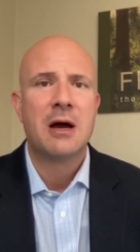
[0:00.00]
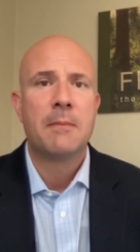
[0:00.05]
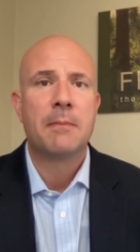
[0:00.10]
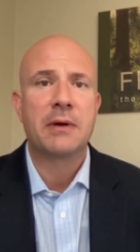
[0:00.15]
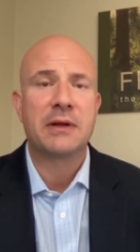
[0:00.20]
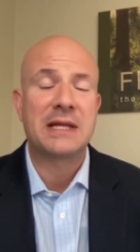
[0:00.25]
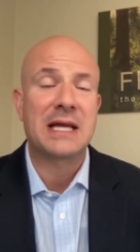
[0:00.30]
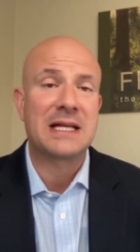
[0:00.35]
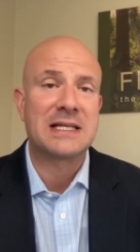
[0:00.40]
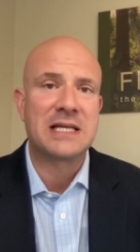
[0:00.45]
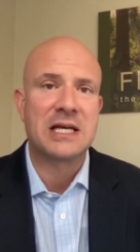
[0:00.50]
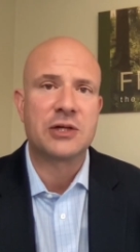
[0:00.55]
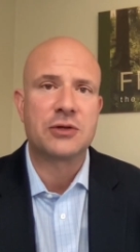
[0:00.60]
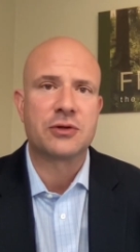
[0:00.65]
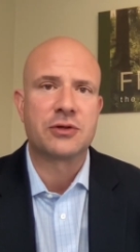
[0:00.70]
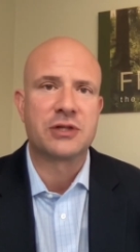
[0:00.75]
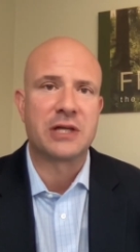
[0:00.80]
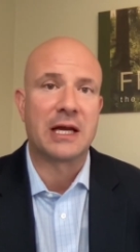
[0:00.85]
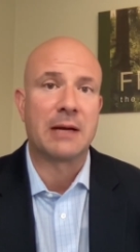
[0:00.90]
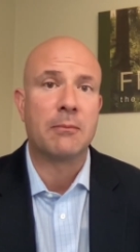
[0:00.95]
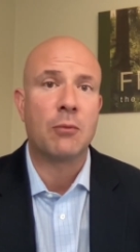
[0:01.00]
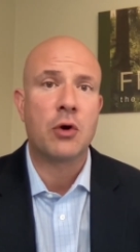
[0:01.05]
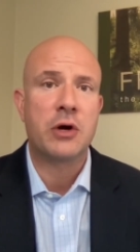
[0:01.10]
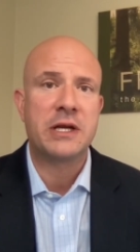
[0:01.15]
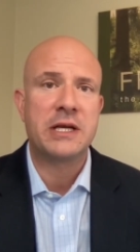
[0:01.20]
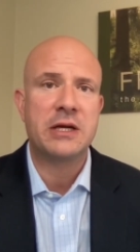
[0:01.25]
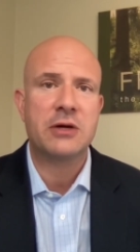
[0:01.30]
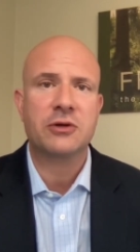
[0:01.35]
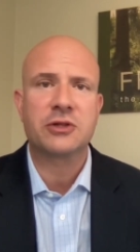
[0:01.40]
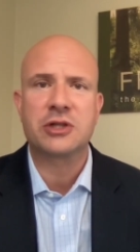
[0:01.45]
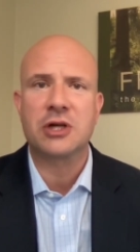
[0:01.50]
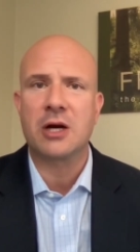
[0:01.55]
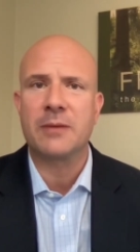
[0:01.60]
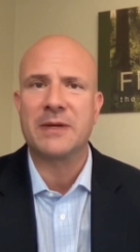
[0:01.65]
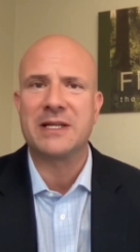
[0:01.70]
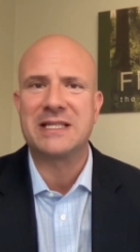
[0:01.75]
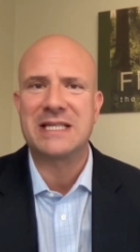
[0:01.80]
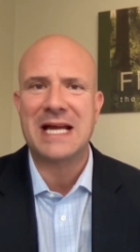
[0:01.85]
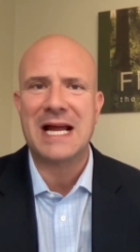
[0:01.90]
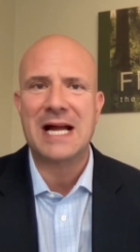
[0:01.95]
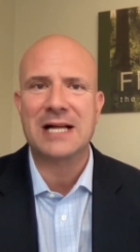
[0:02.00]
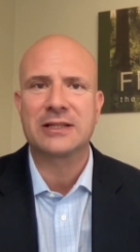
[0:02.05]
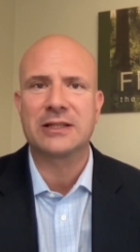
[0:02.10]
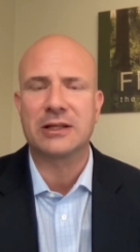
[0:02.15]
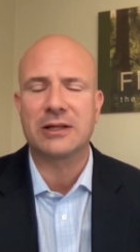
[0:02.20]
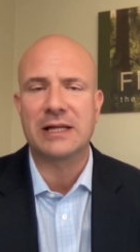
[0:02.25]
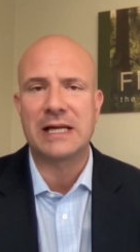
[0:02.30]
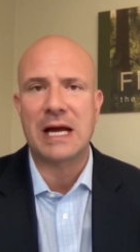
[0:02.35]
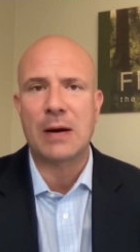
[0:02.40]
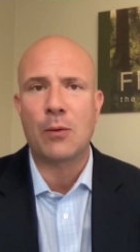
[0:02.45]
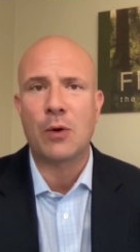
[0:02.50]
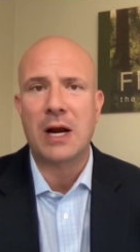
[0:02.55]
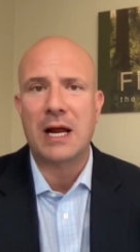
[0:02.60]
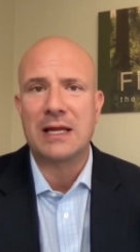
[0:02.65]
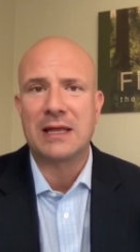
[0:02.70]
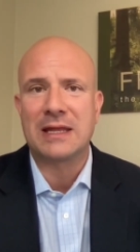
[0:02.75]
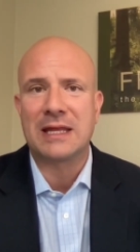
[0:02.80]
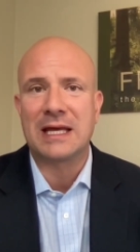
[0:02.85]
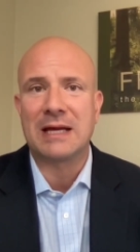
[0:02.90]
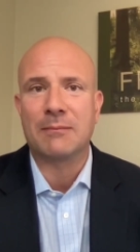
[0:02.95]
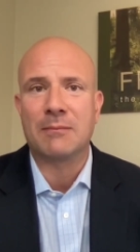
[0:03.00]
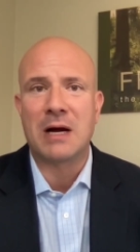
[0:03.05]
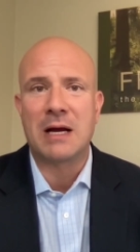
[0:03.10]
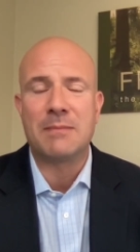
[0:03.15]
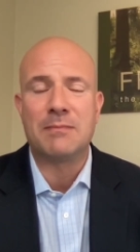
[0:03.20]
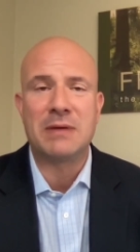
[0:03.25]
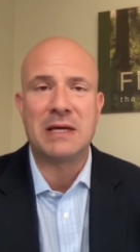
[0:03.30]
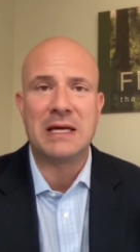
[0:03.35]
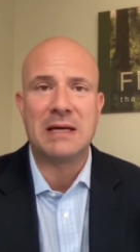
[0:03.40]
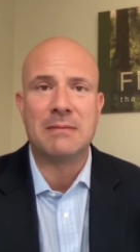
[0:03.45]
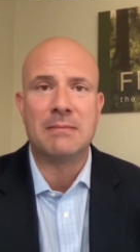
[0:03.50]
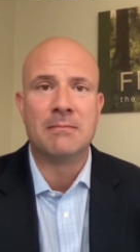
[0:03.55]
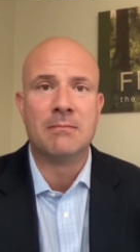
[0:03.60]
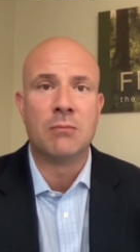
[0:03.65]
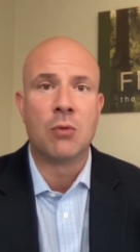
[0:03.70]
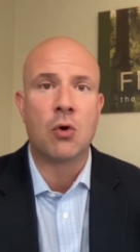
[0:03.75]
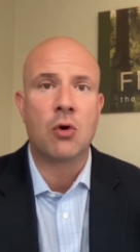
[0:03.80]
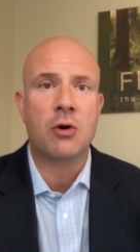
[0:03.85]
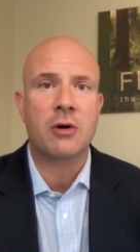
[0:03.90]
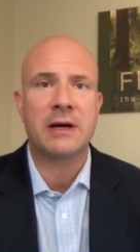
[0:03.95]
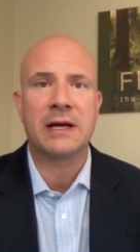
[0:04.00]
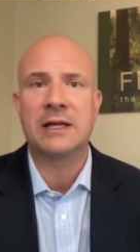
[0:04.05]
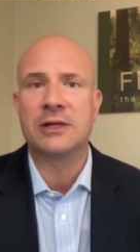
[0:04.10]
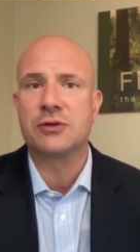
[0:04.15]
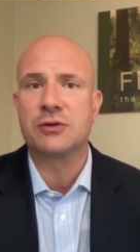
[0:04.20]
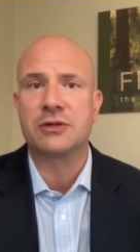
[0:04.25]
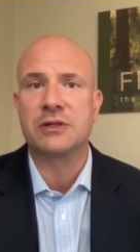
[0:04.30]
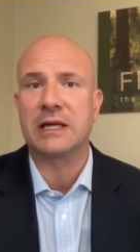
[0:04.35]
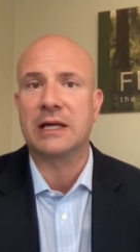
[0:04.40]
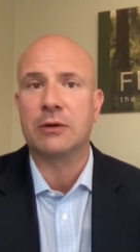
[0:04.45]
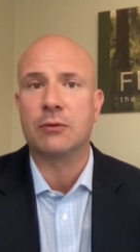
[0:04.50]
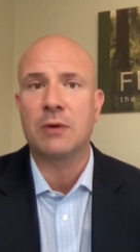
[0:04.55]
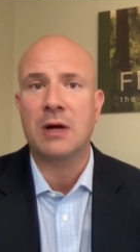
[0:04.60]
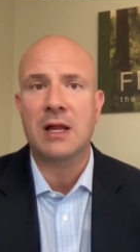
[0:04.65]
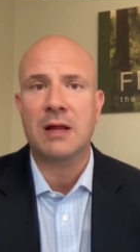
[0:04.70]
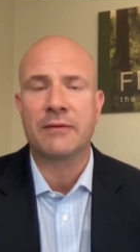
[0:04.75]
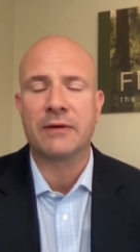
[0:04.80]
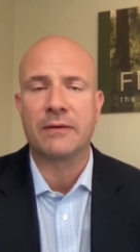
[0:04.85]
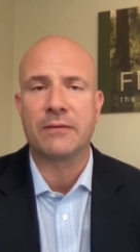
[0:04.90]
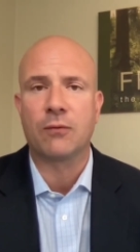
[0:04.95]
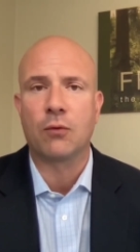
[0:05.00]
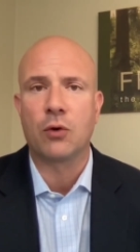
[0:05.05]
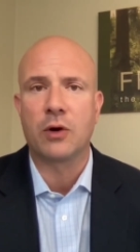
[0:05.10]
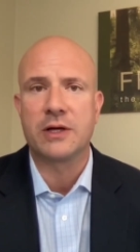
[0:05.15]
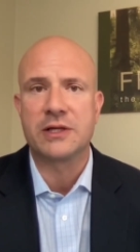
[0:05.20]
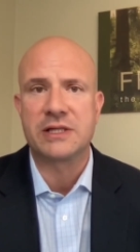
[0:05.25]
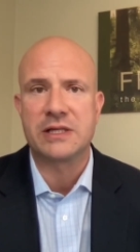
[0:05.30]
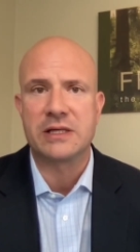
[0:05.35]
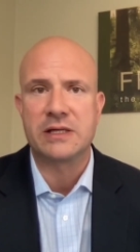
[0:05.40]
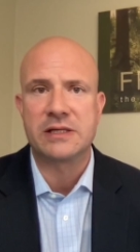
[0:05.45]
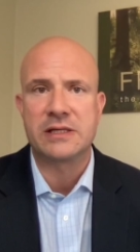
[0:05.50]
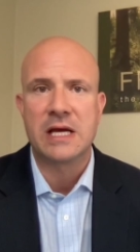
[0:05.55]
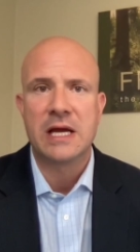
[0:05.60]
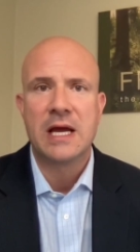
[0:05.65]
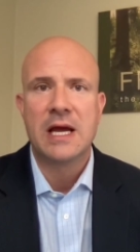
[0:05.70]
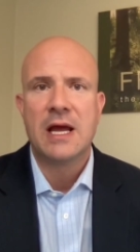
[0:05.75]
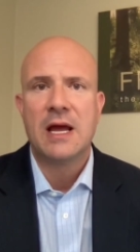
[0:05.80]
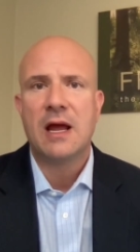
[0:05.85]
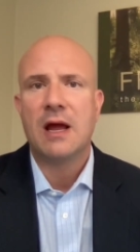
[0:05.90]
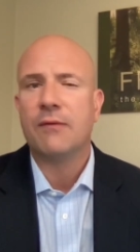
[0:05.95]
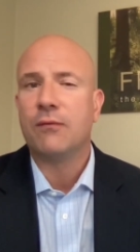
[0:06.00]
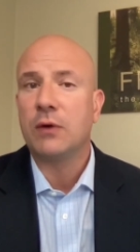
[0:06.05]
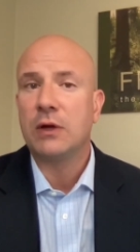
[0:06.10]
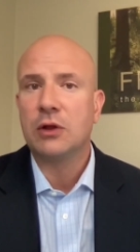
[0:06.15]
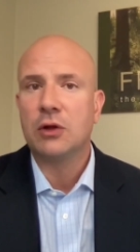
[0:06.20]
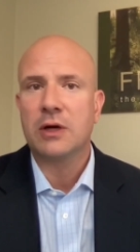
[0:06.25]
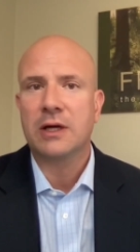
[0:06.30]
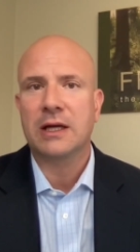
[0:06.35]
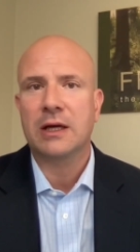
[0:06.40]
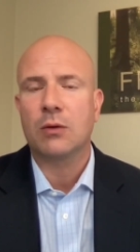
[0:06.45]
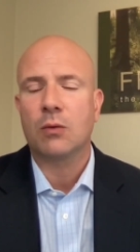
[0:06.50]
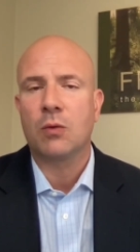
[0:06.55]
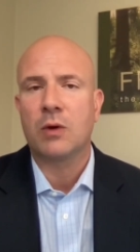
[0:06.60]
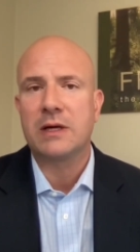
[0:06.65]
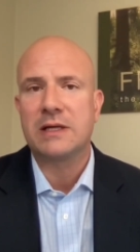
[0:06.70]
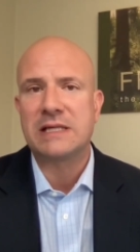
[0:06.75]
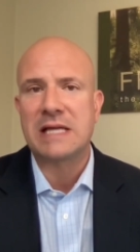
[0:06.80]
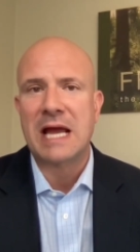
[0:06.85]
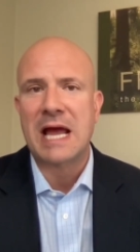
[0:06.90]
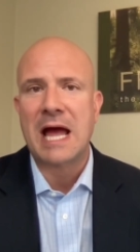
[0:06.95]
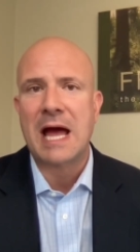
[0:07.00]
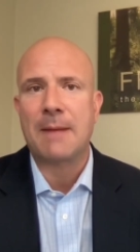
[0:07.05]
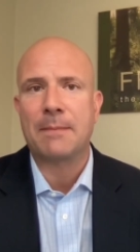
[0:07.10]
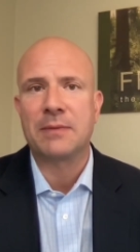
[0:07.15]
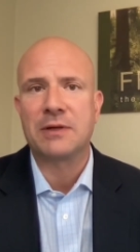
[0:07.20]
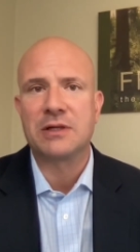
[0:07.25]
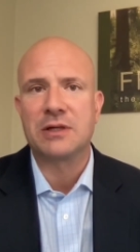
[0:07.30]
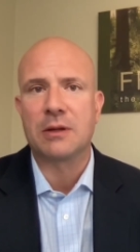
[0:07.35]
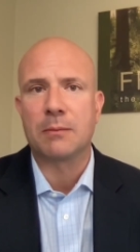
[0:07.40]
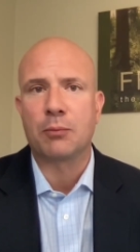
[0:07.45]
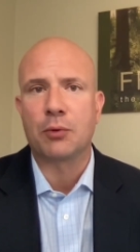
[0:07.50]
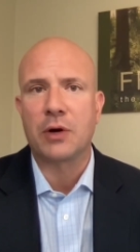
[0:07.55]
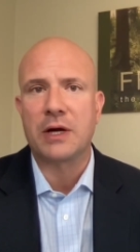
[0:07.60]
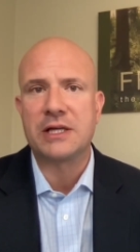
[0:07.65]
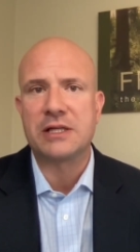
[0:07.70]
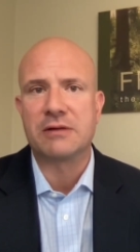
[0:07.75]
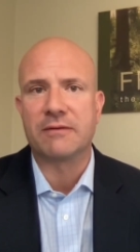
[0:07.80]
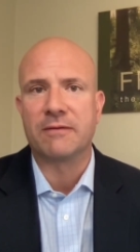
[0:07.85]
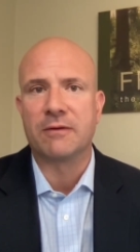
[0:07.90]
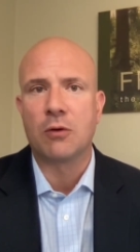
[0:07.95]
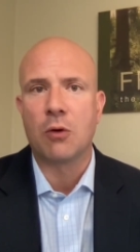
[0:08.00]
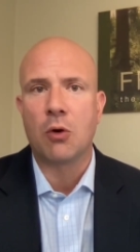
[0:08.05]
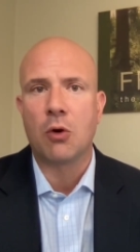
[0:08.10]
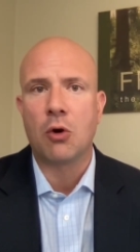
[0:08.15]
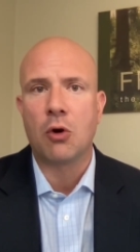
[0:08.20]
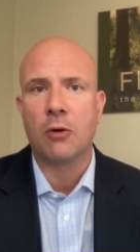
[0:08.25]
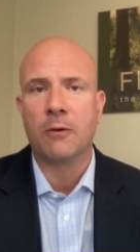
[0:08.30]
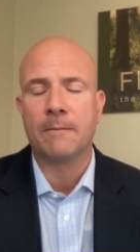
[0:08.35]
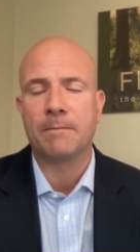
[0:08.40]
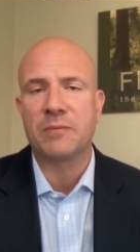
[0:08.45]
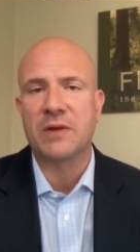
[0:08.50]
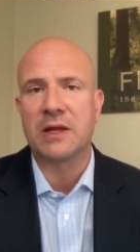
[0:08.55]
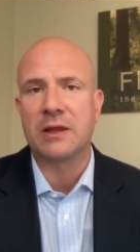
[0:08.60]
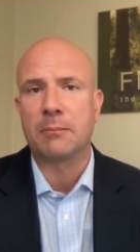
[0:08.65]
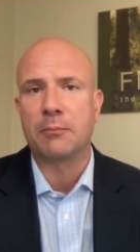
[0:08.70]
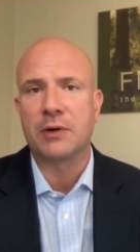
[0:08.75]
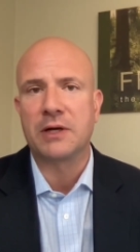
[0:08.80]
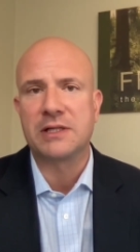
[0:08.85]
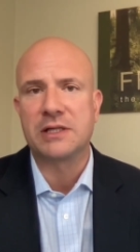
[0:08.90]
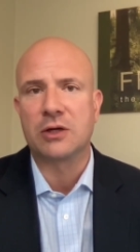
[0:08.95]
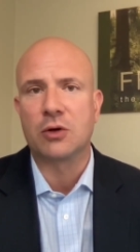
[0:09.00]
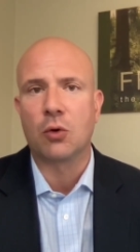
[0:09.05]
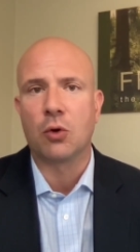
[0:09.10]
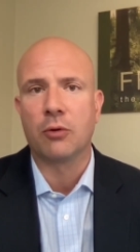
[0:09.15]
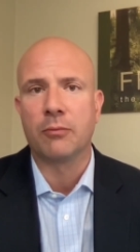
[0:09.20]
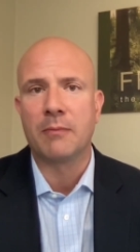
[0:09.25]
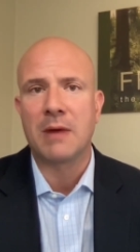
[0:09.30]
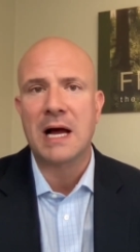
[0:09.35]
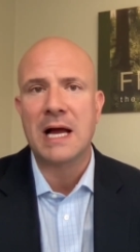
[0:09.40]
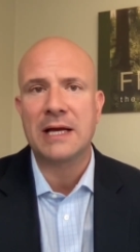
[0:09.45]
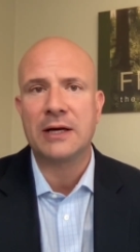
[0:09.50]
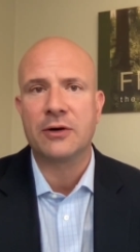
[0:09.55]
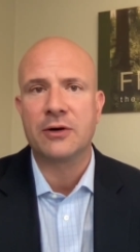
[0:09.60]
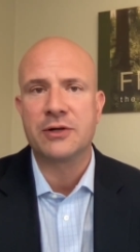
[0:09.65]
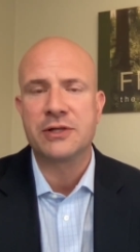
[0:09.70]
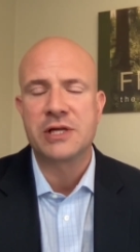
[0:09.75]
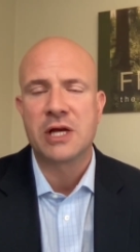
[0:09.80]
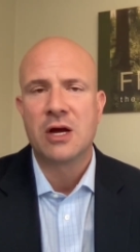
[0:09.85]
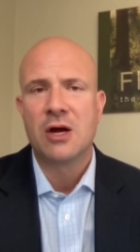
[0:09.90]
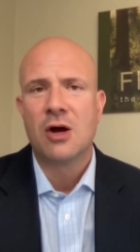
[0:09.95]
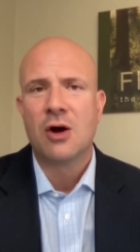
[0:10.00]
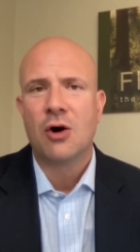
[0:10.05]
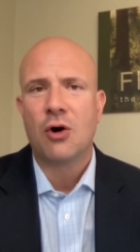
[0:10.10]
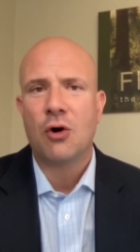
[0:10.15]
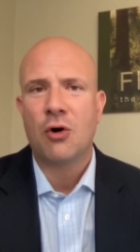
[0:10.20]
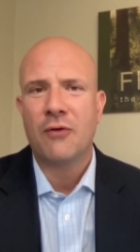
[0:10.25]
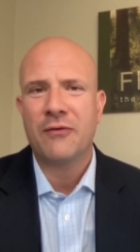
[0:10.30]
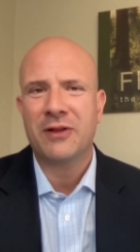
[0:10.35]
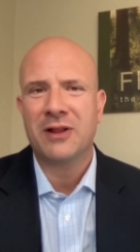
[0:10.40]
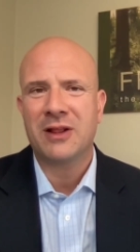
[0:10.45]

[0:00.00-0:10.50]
but that's interesting. More near term and tactically, at uh, what I think might be more interesting and relevant for us is if we look at what has happened to the price of gold and the price of gold miners over the